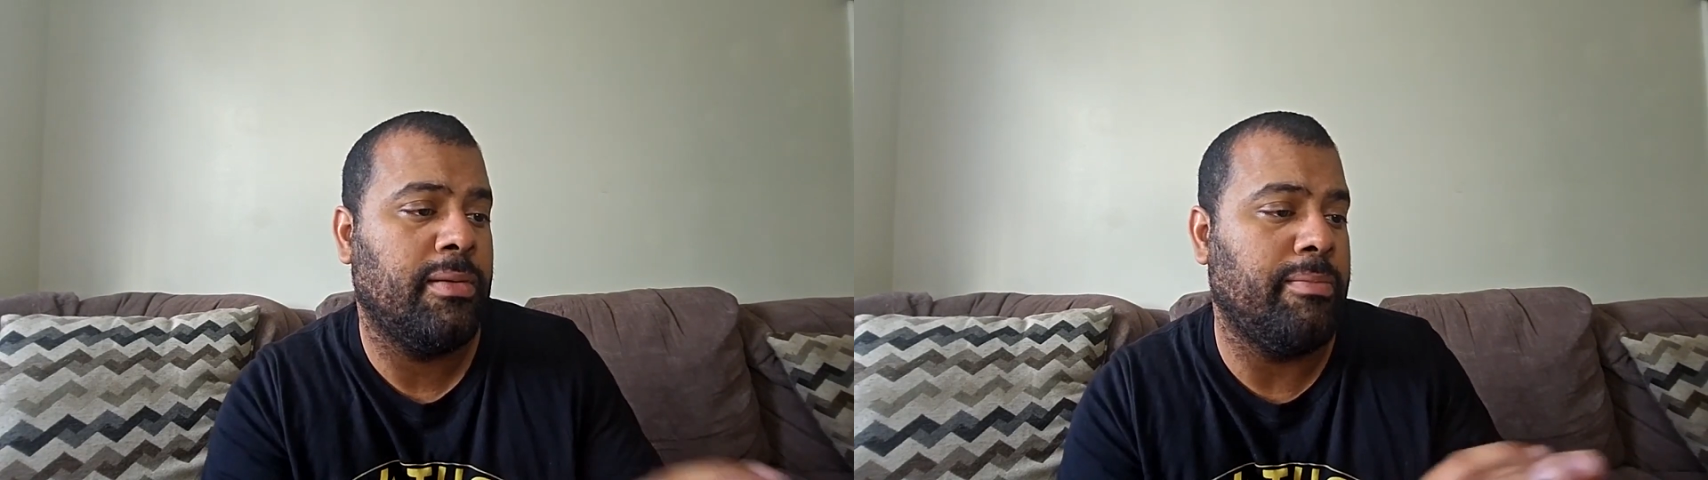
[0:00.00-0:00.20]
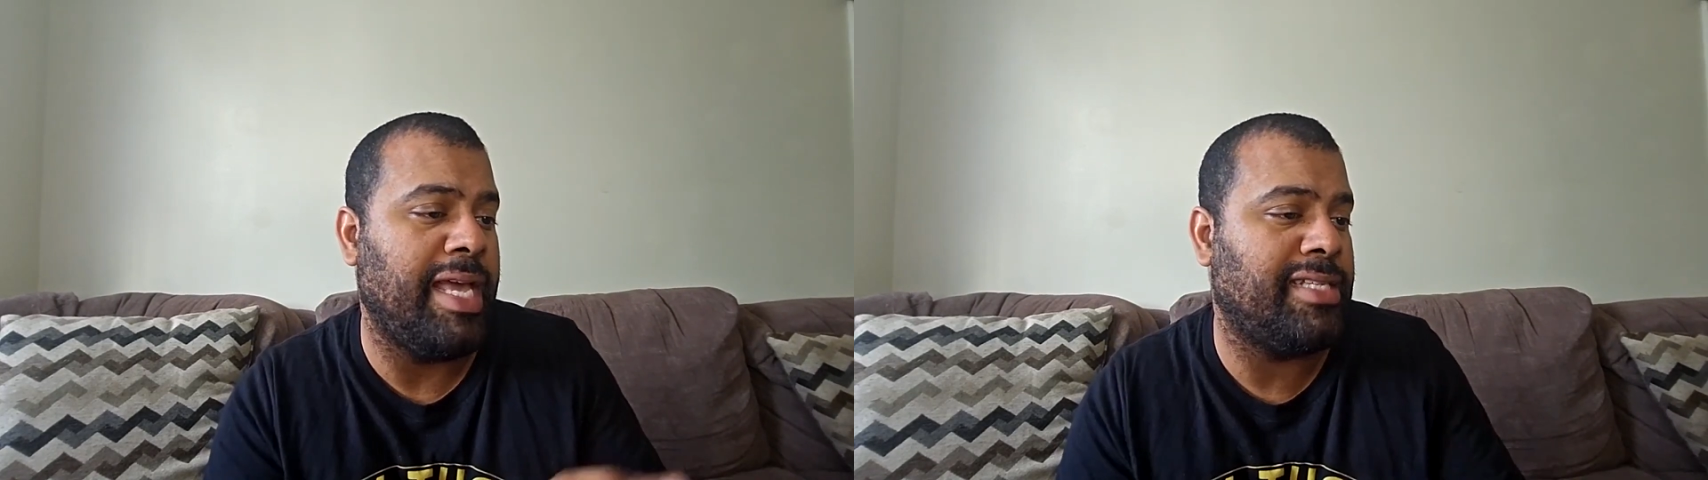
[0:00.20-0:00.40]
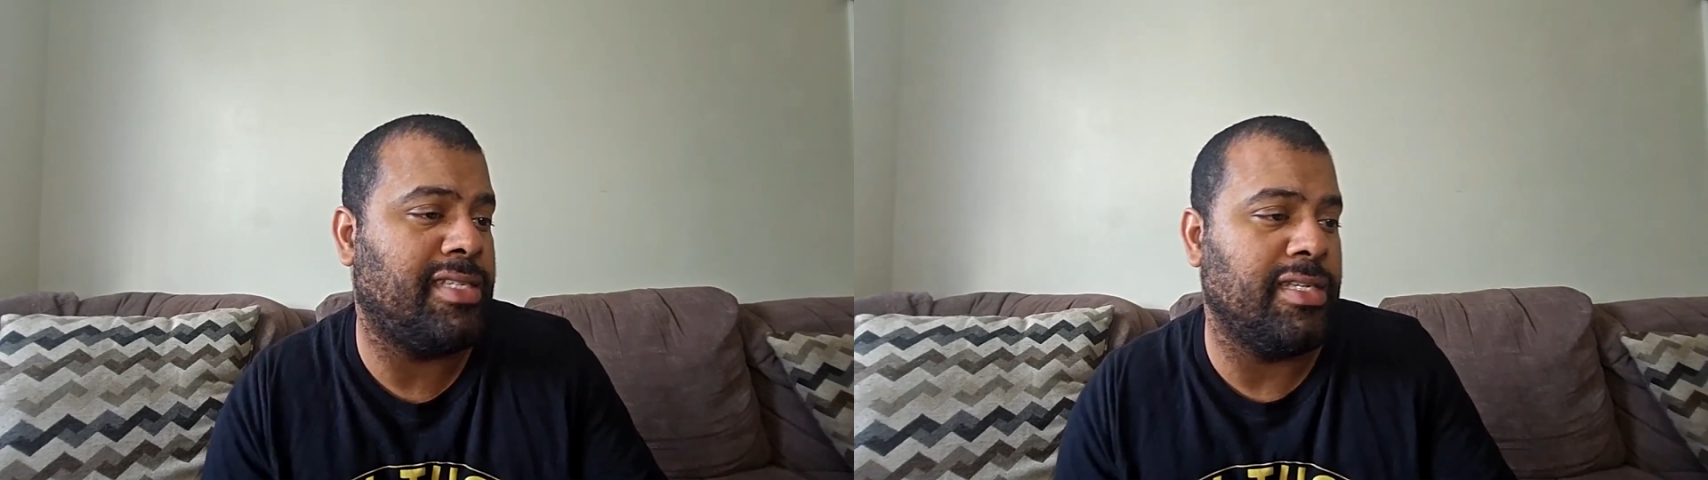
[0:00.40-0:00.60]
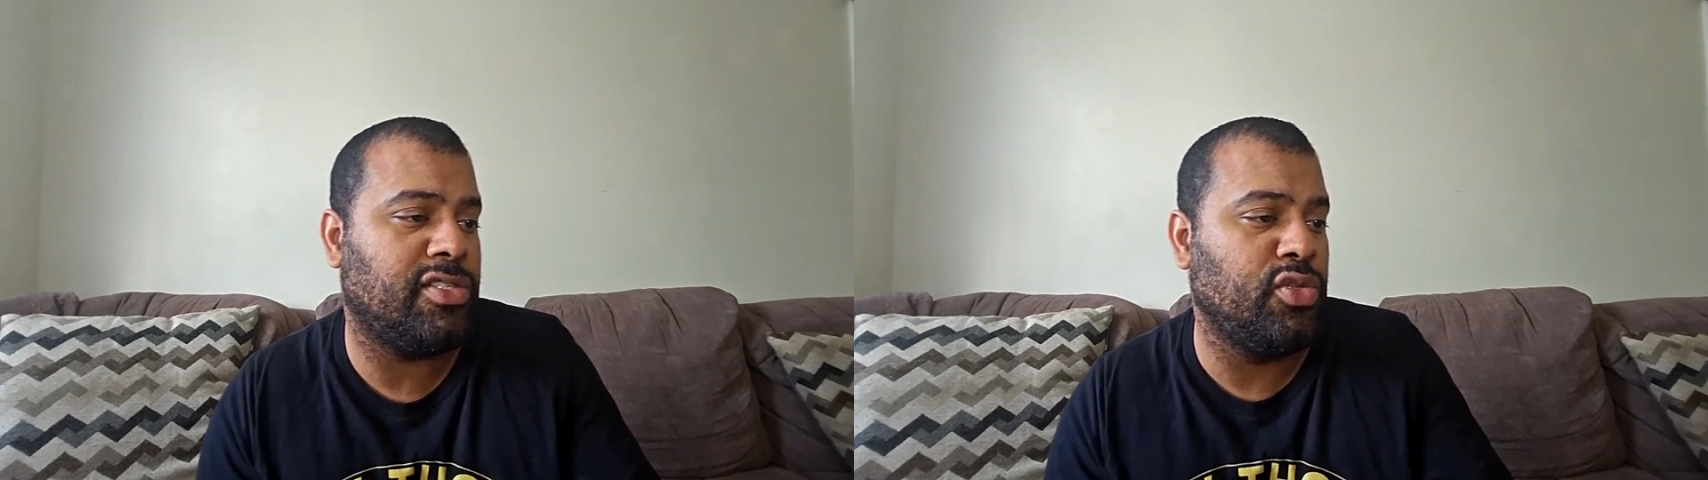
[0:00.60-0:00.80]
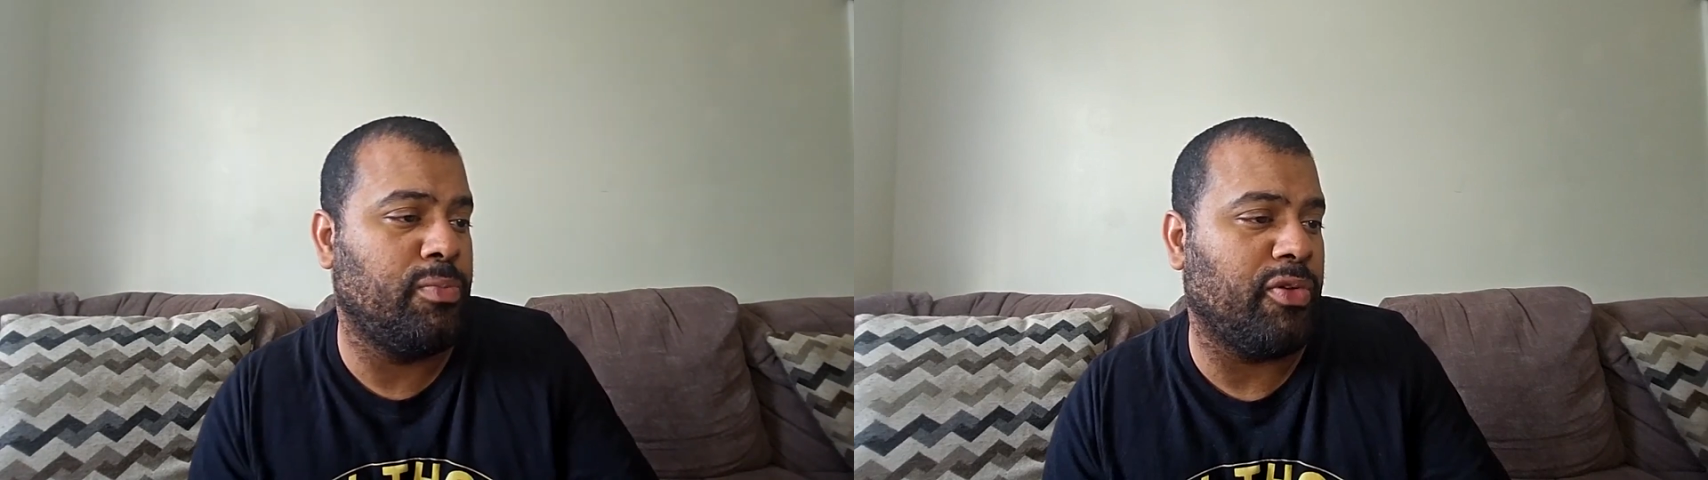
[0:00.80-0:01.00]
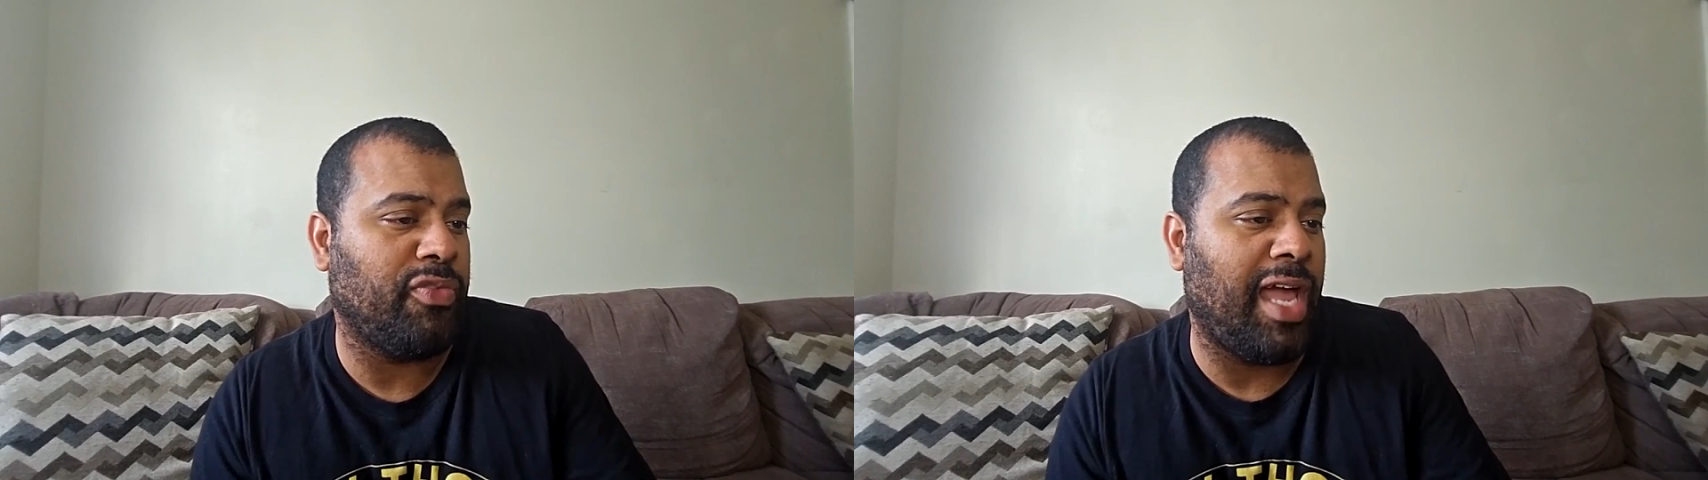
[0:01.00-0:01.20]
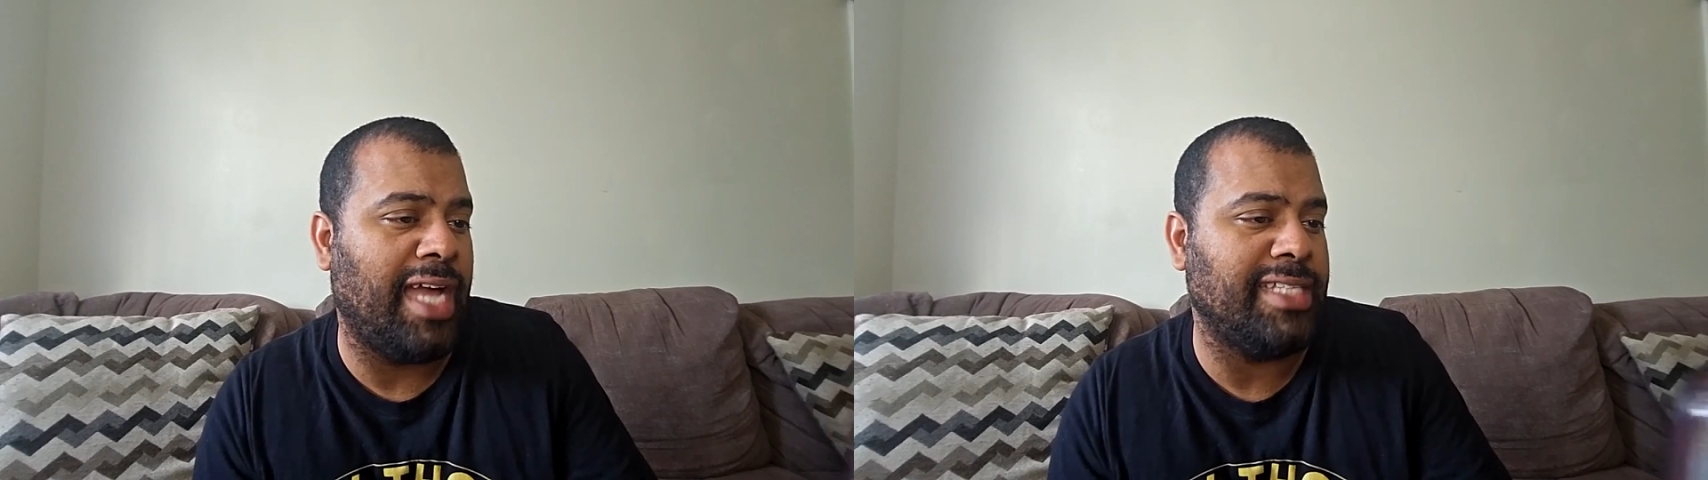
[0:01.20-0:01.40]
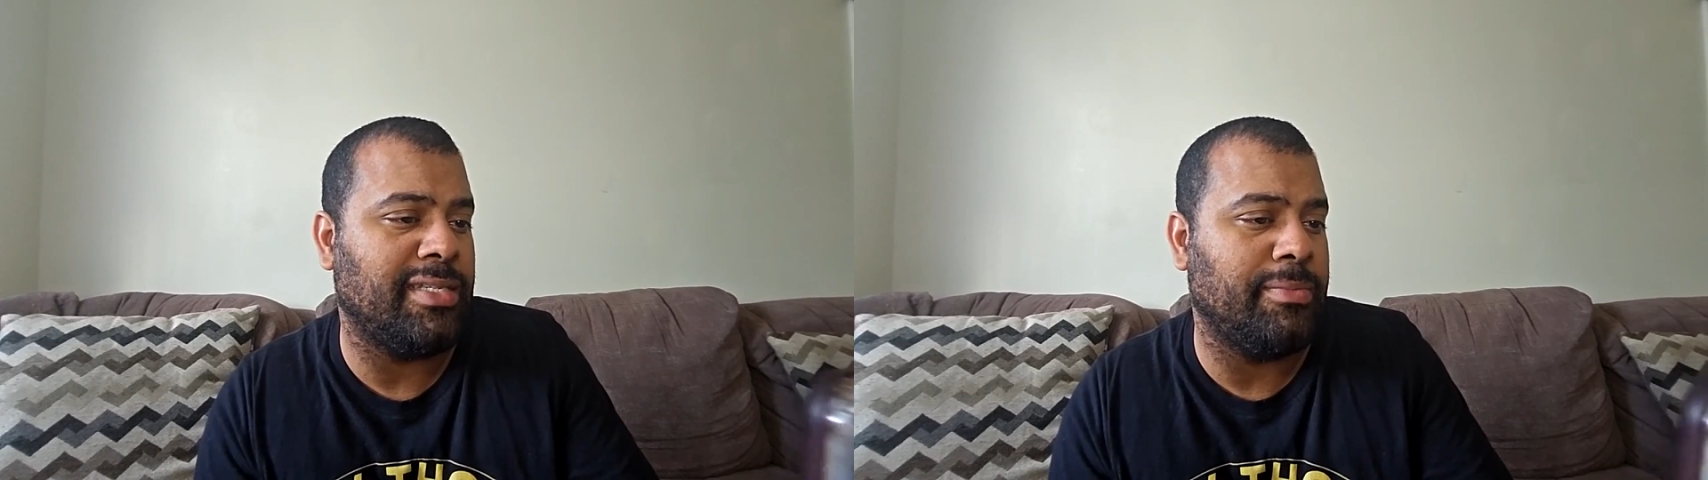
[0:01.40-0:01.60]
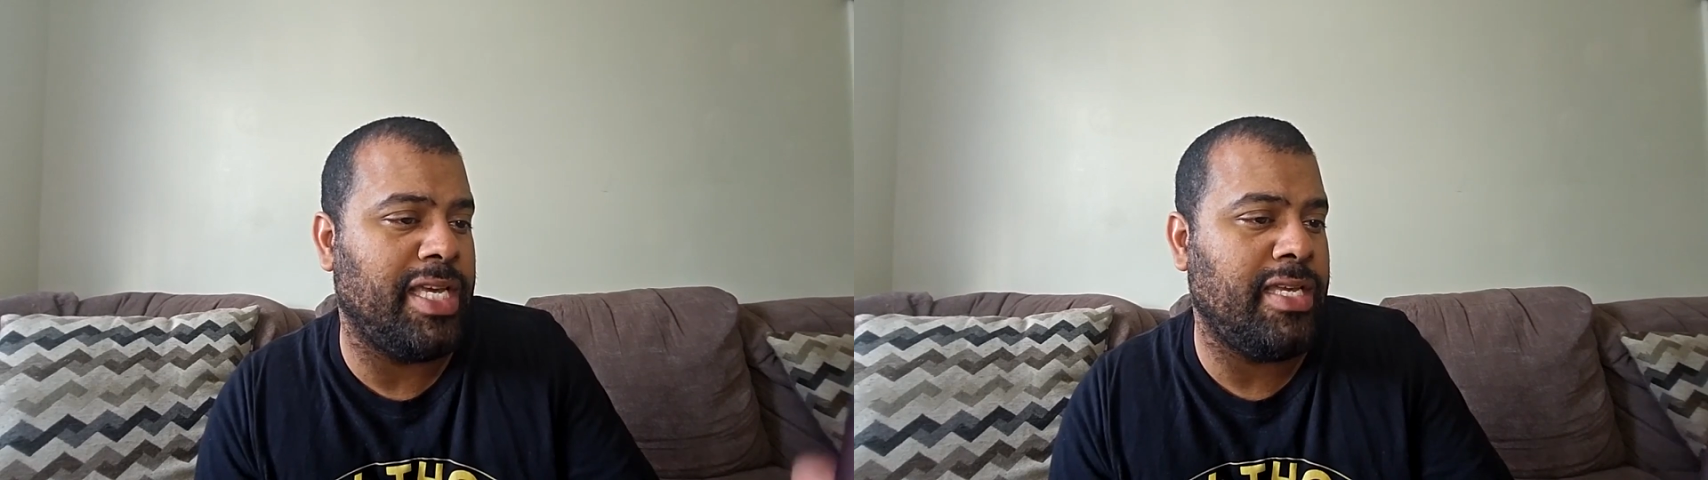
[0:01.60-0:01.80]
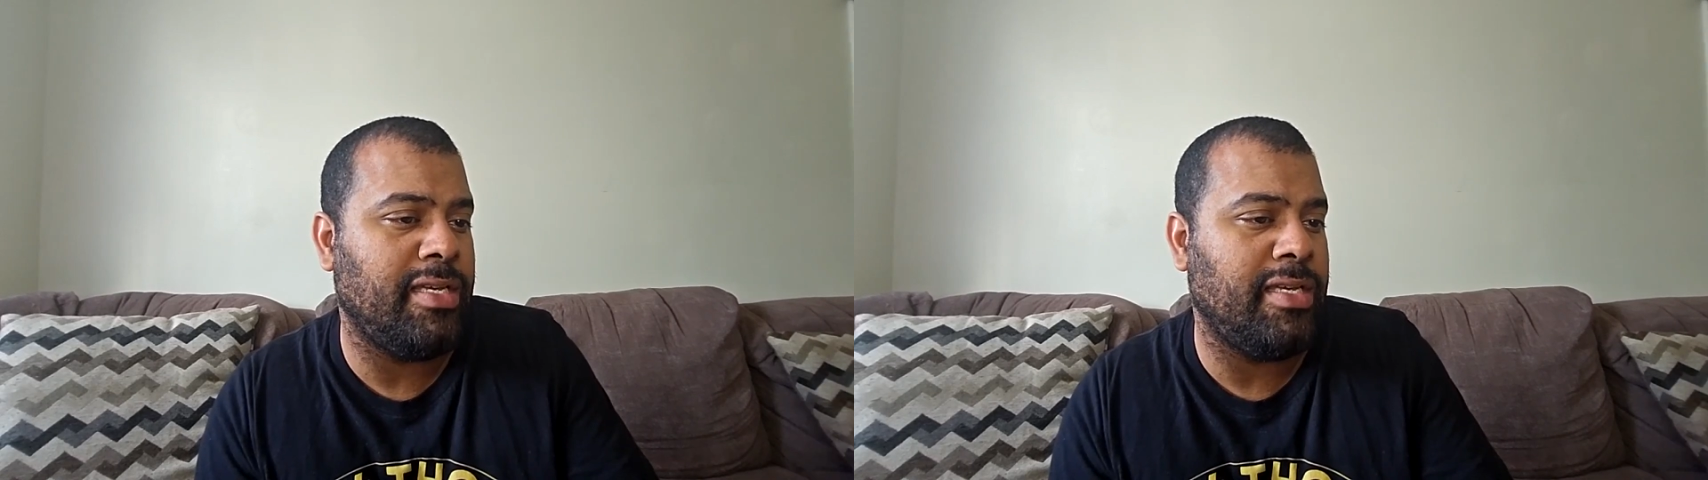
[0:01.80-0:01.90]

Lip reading: makes it super fly to me.